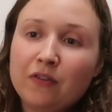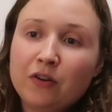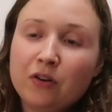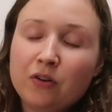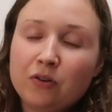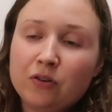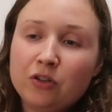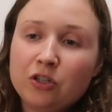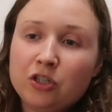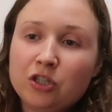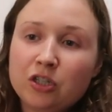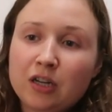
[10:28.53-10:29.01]
a
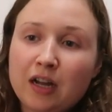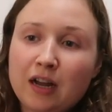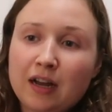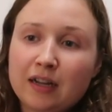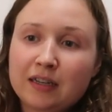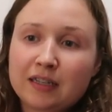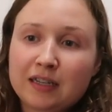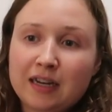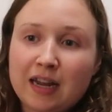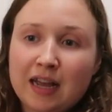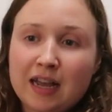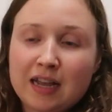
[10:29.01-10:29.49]
good
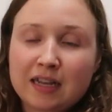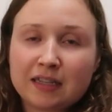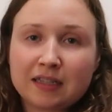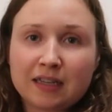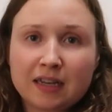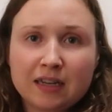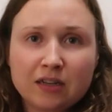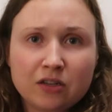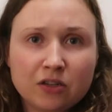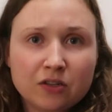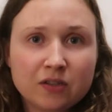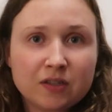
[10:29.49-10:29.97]
Chardonnay is
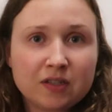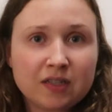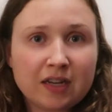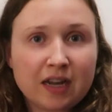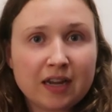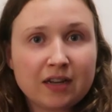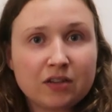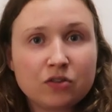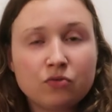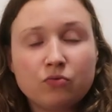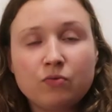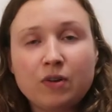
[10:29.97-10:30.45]
it does
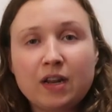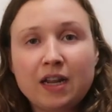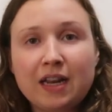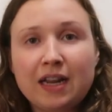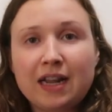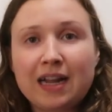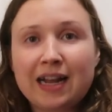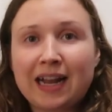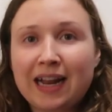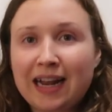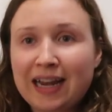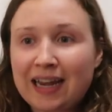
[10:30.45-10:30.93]
taste
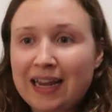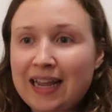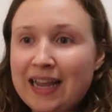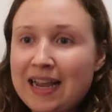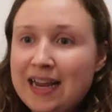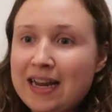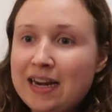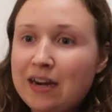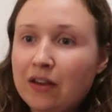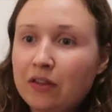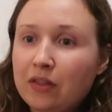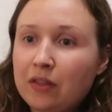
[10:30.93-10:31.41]
really
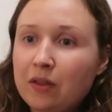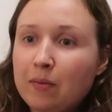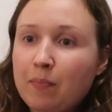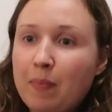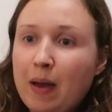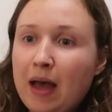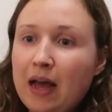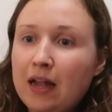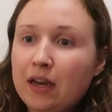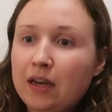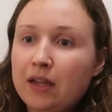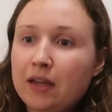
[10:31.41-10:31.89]
clean on the
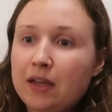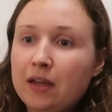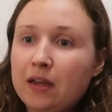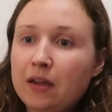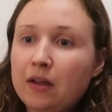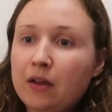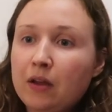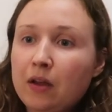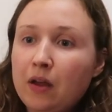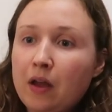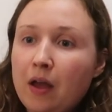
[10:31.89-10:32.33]
palate,